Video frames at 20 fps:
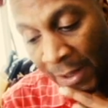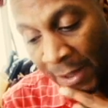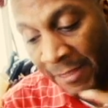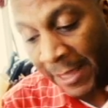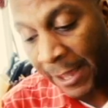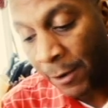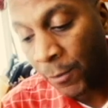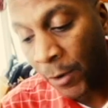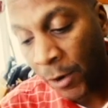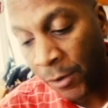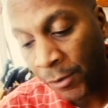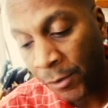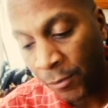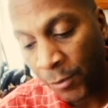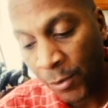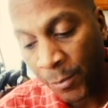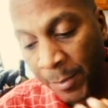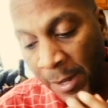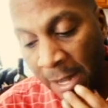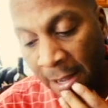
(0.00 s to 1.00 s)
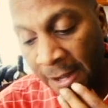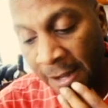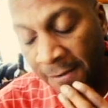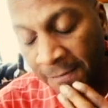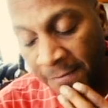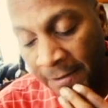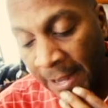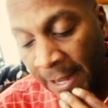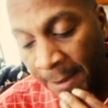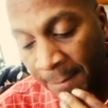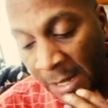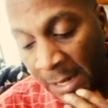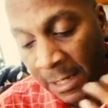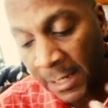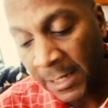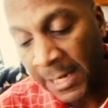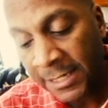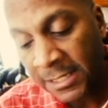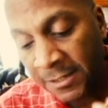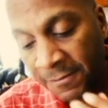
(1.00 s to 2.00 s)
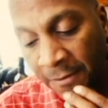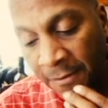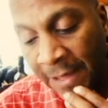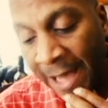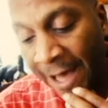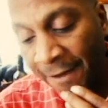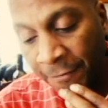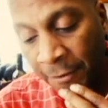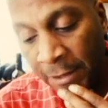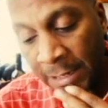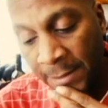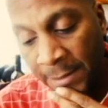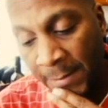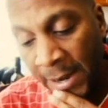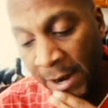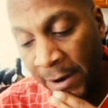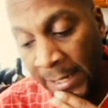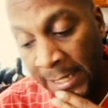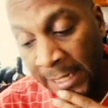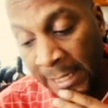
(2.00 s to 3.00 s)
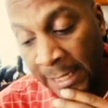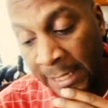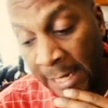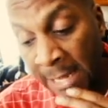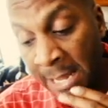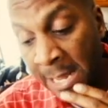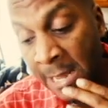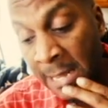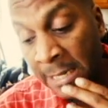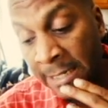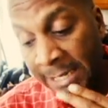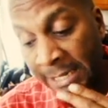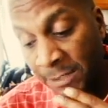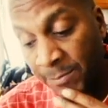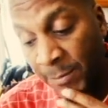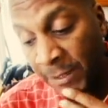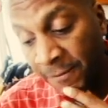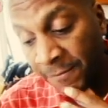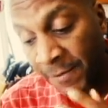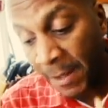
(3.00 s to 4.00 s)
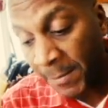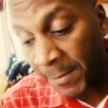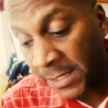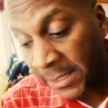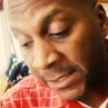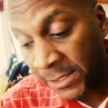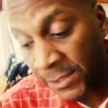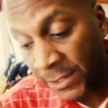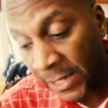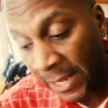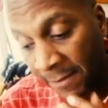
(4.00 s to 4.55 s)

And they were a group of, um, a collective of African-American lesbian feminists,